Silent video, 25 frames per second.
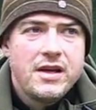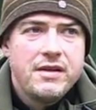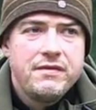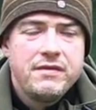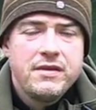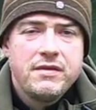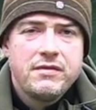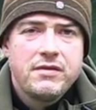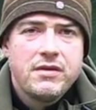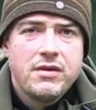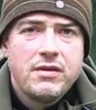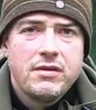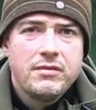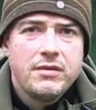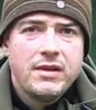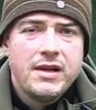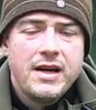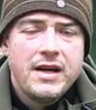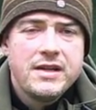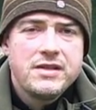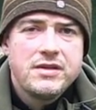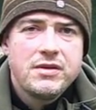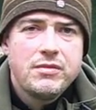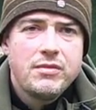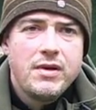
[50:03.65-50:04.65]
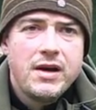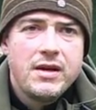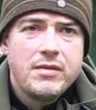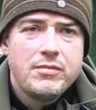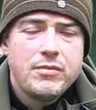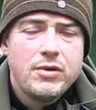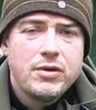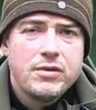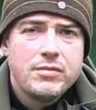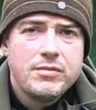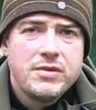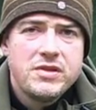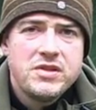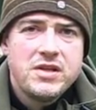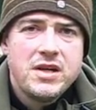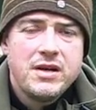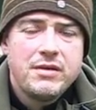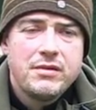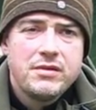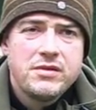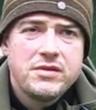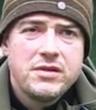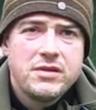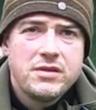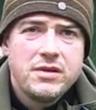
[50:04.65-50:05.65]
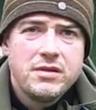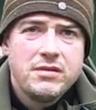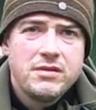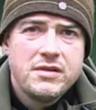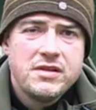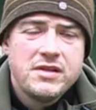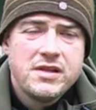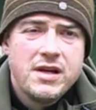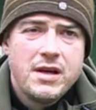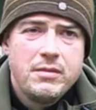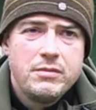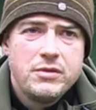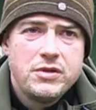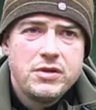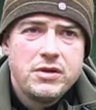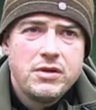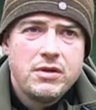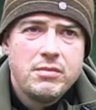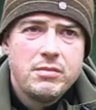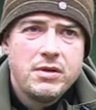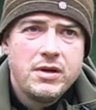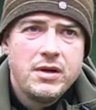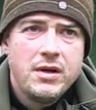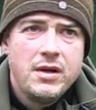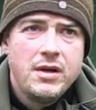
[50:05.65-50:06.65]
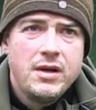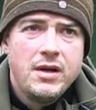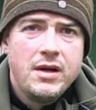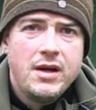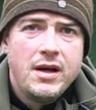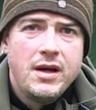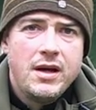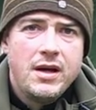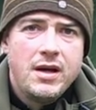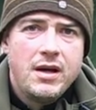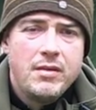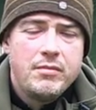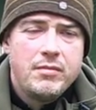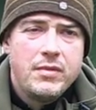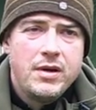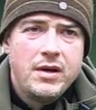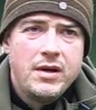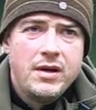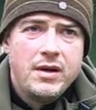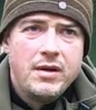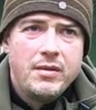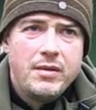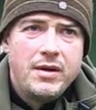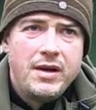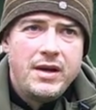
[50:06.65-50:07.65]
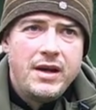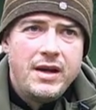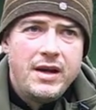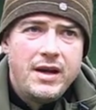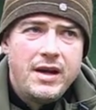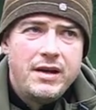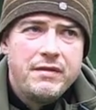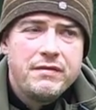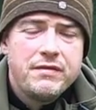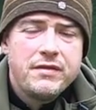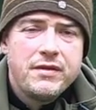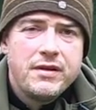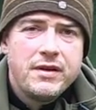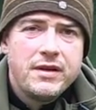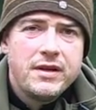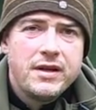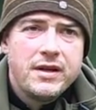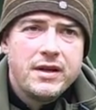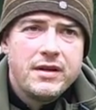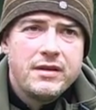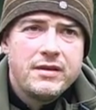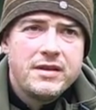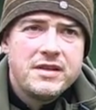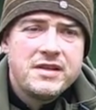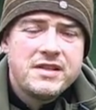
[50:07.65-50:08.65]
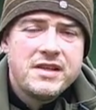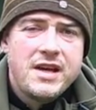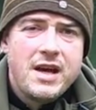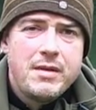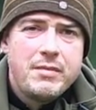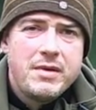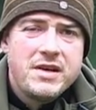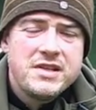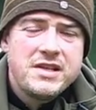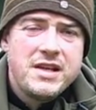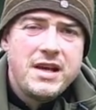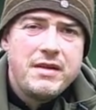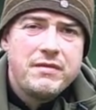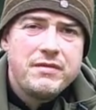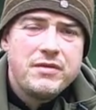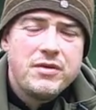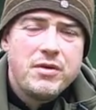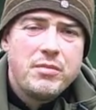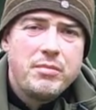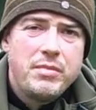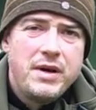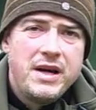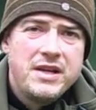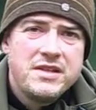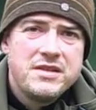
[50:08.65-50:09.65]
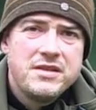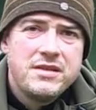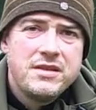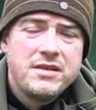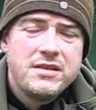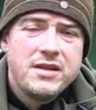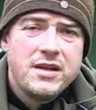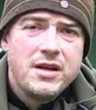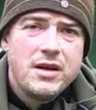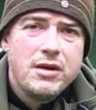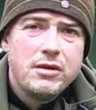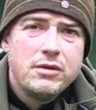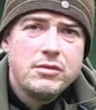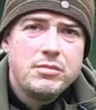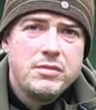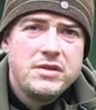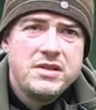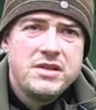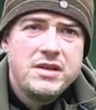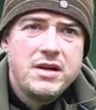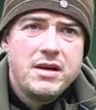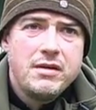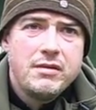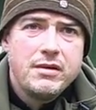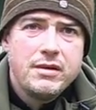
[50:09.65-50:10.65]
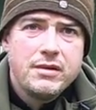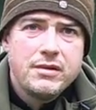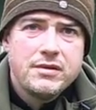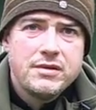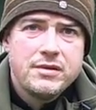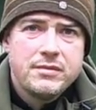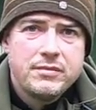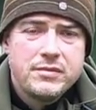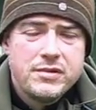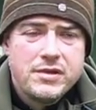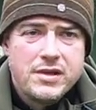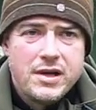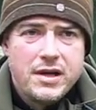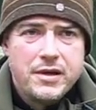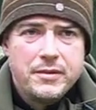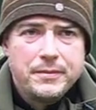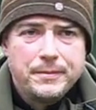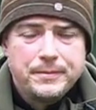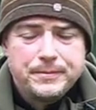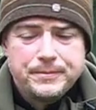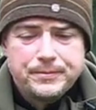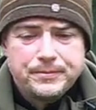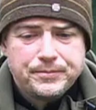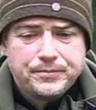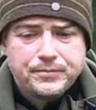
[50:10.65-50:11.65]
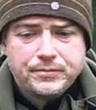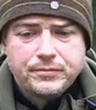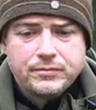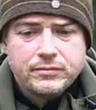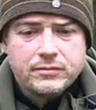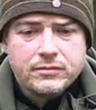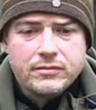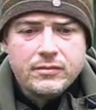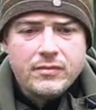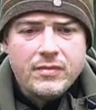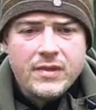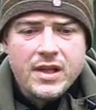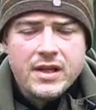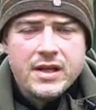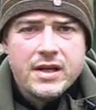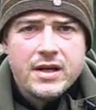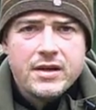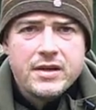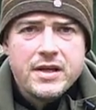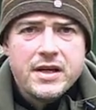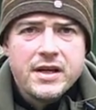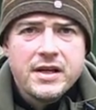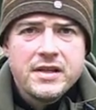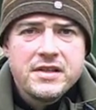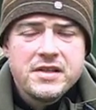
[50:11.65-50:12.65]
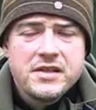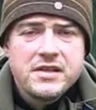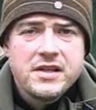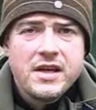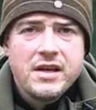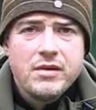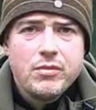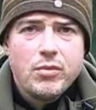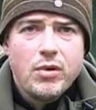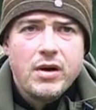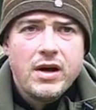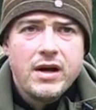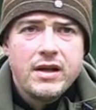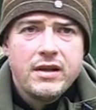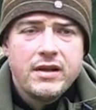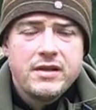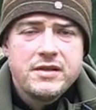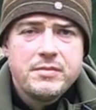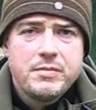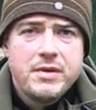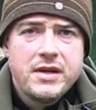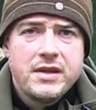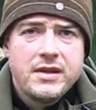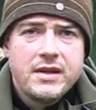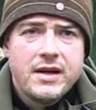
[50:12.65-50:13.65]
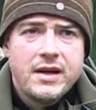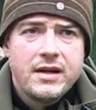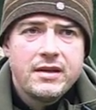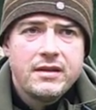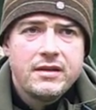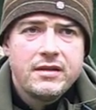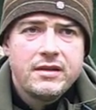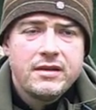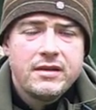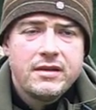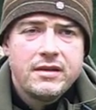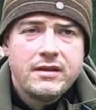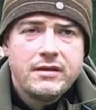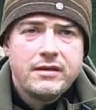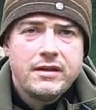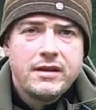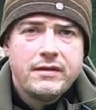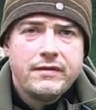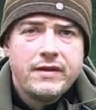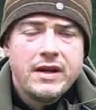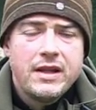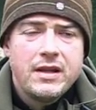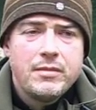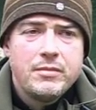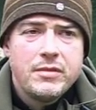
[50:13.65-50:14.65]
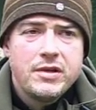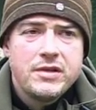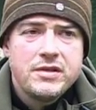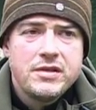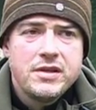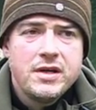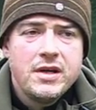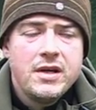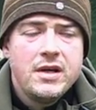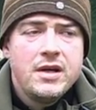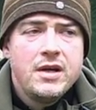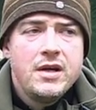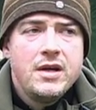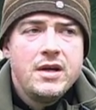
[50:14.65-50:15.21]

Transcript: If you've got lighter weight modern materials that do the same job, if you know, the same as, if not better than, the old materials. So you know, you can see why there's been that development.